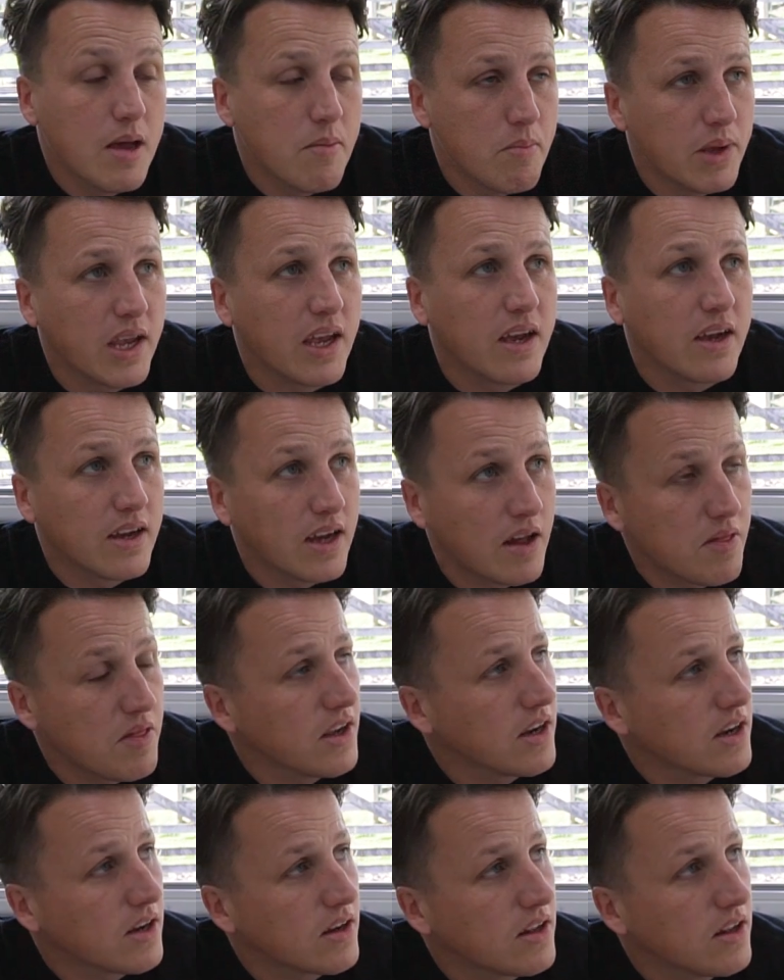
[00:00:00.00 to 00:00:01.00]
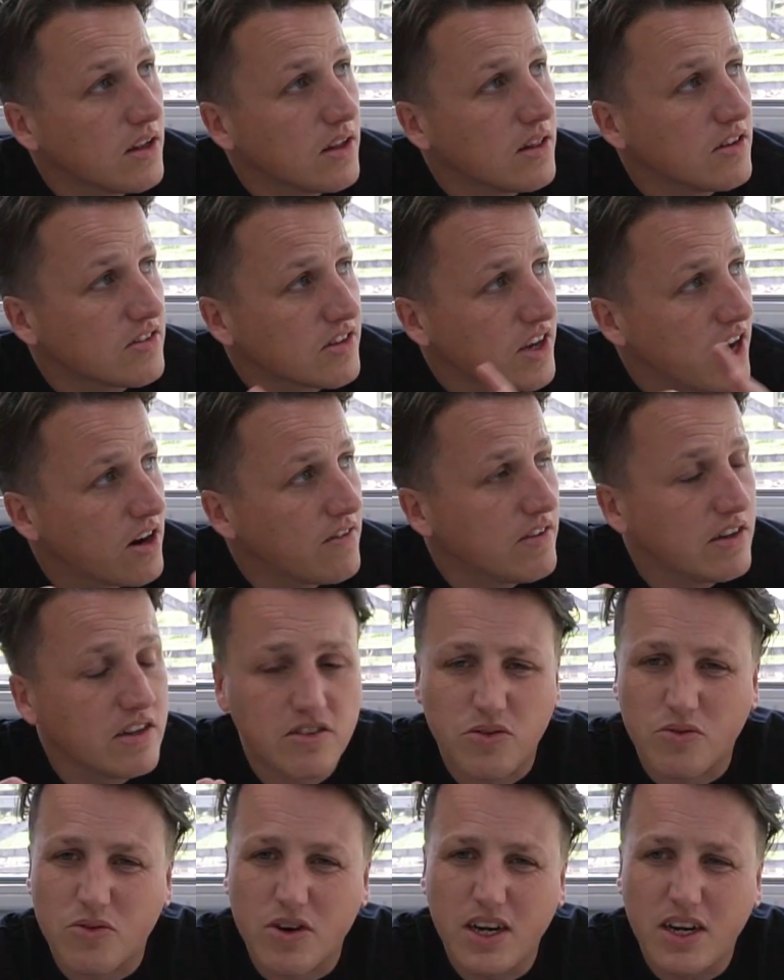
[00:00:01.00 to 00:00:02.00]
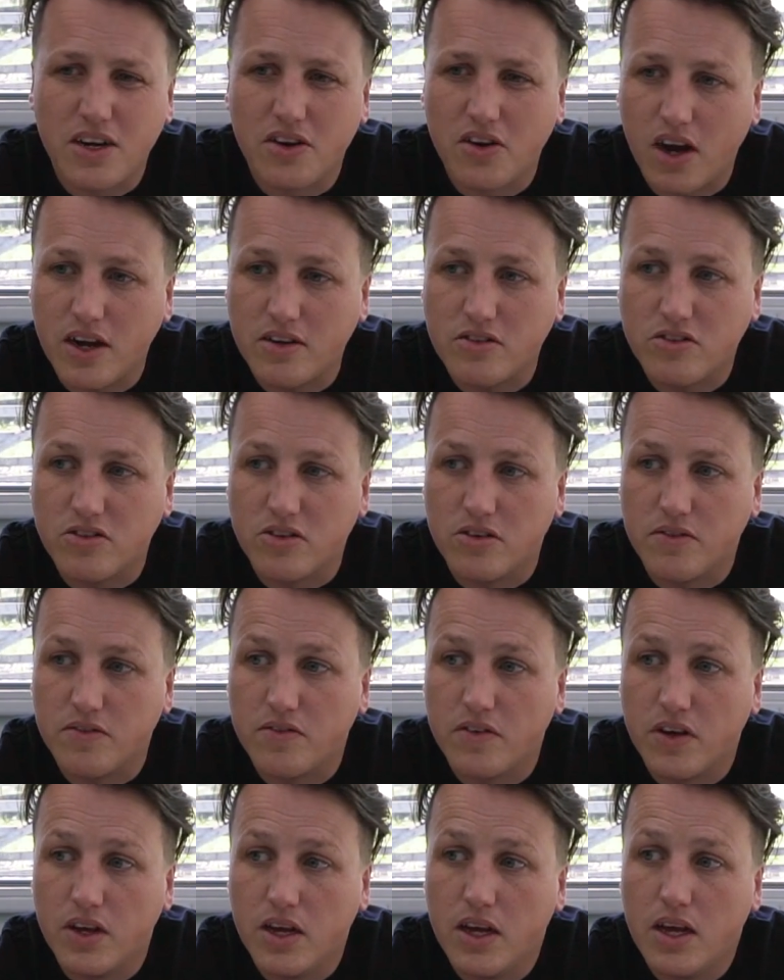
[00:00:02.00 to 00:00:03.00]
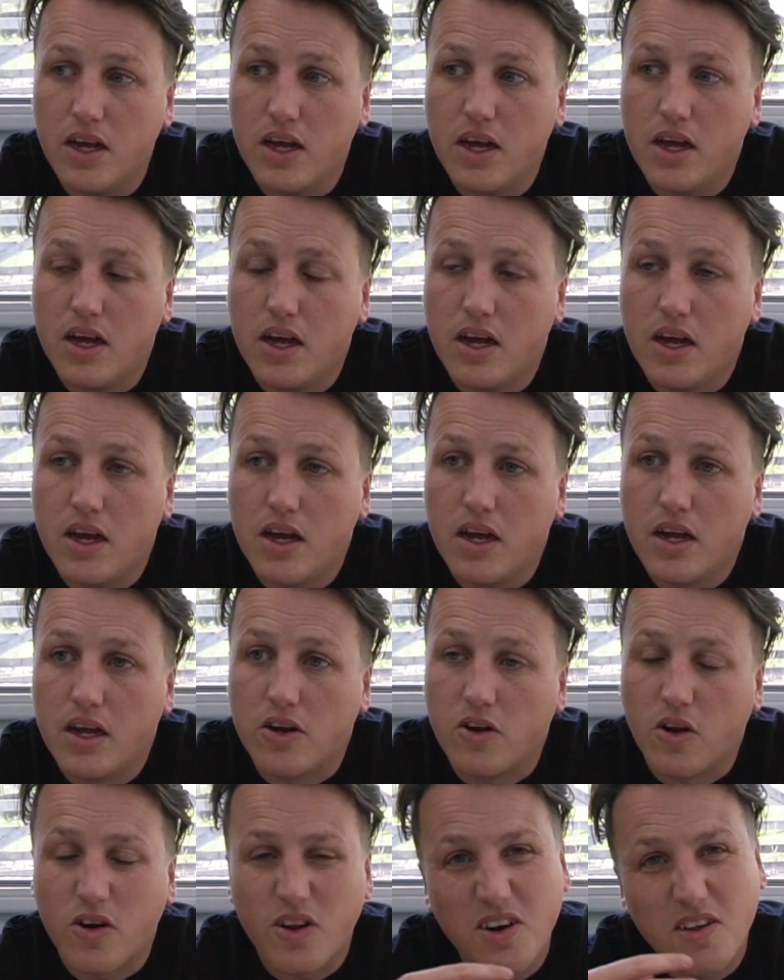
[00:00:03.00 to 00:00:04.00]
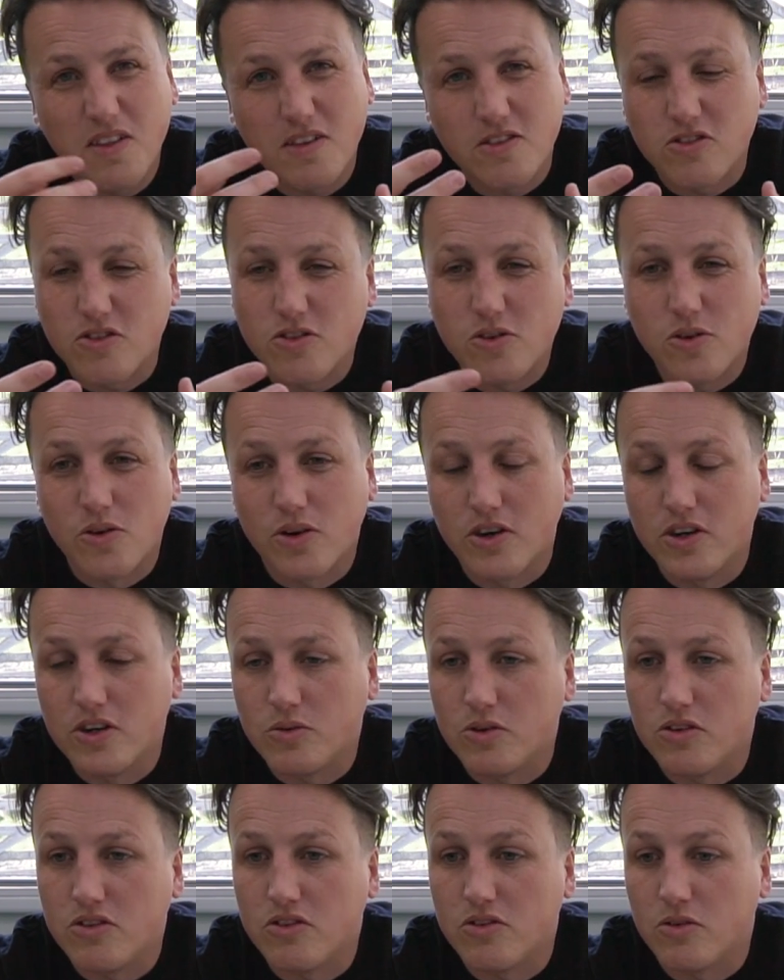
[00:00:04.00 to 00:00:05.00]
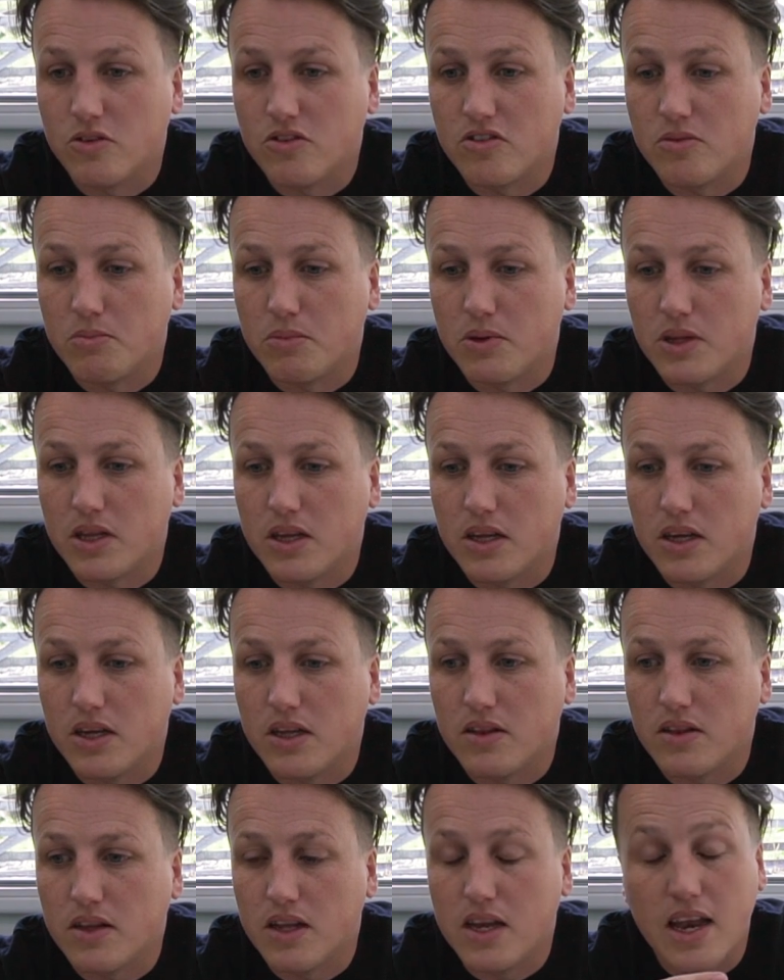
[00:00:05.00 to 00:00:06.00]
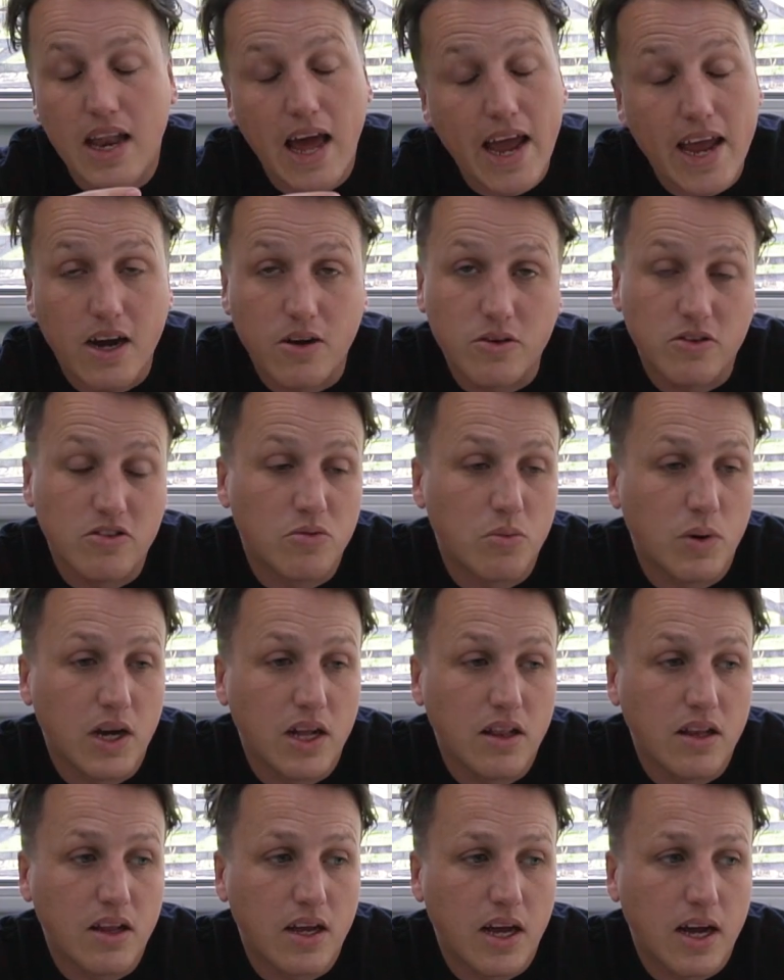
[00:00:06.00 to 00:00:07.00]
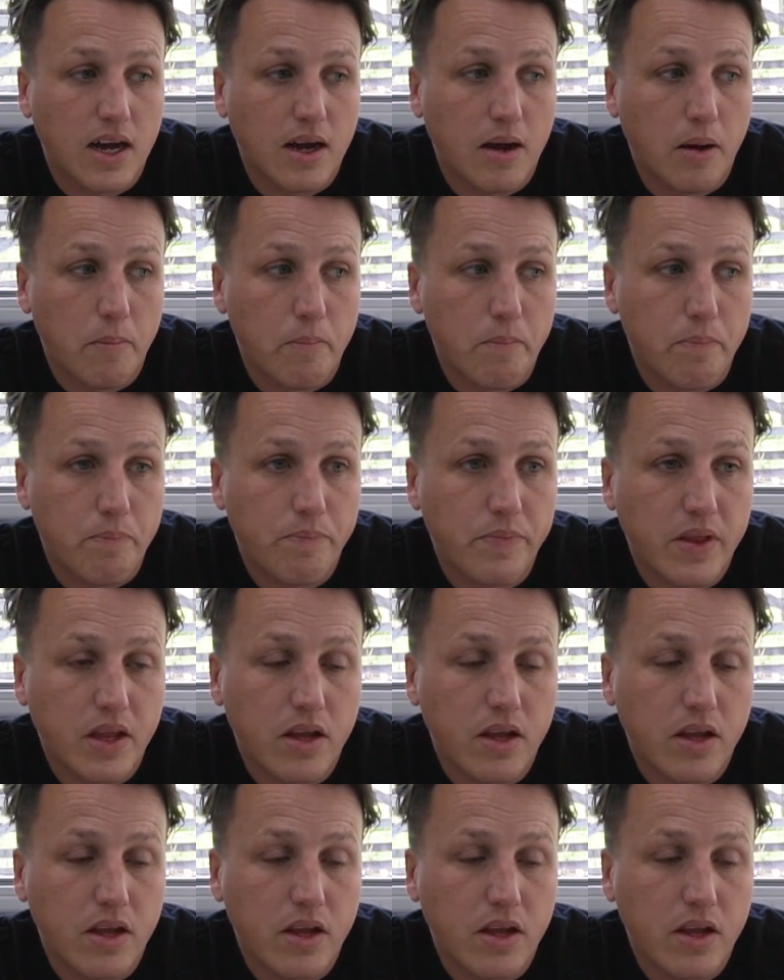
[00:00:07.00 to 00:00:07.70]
But yeah, I think this caravan is a really nice sort of, not only the storage, which is awesome, but the layout as well.